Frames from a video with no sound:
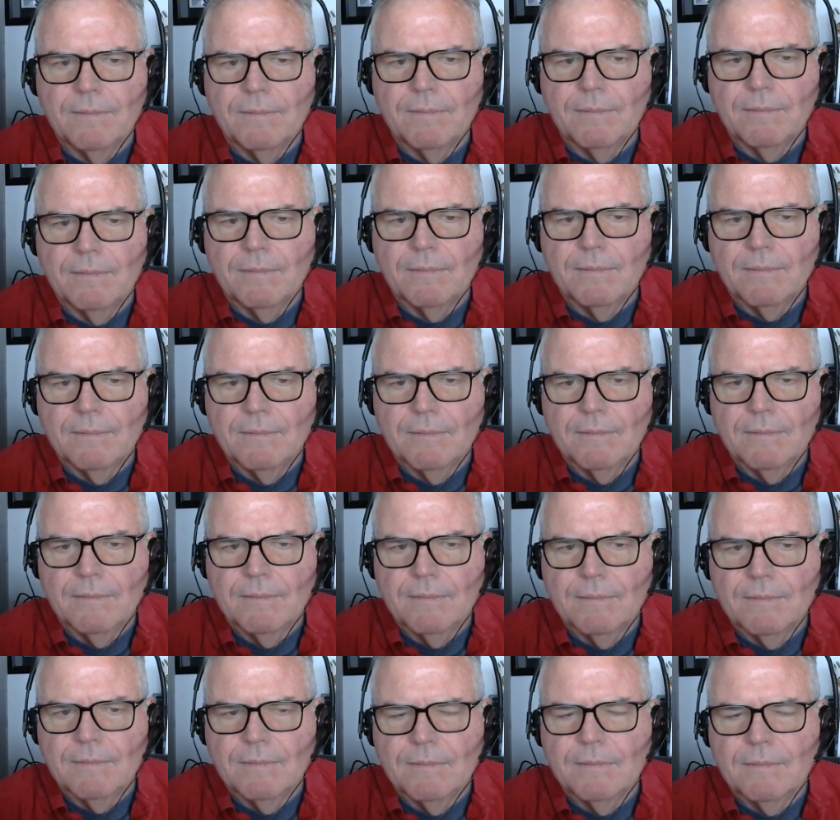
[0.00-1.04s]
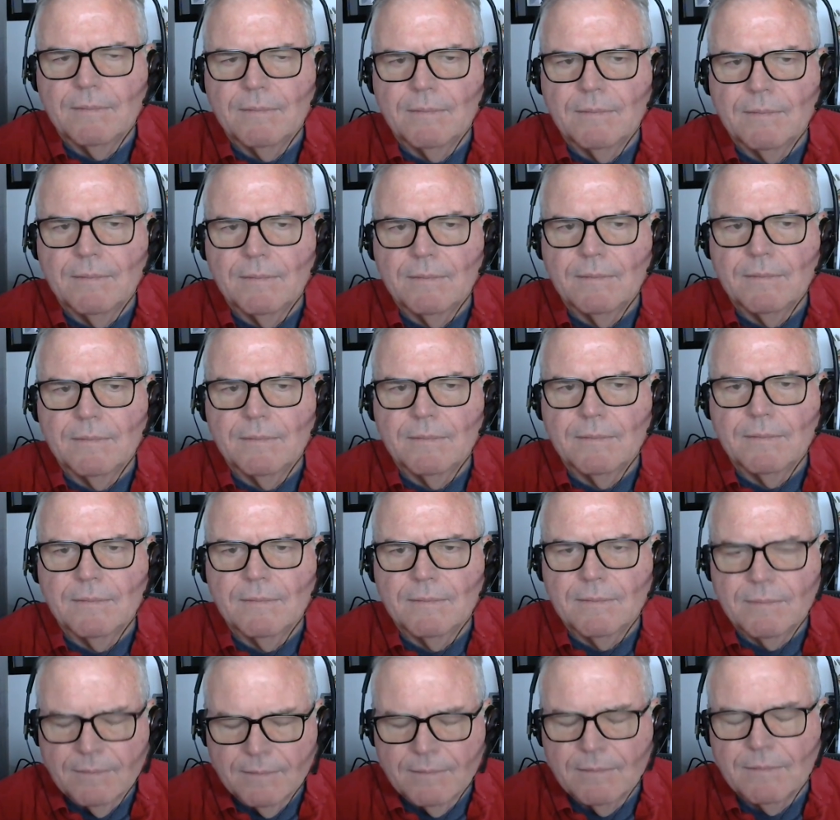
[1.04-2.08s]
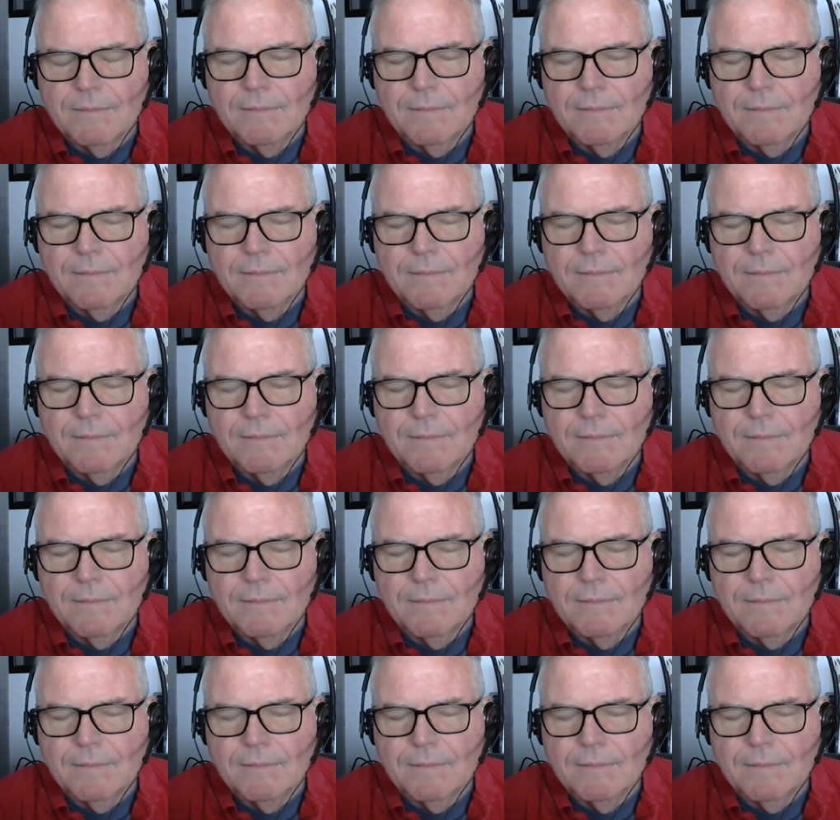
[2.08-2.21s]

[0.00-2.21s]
The person shown says nothing.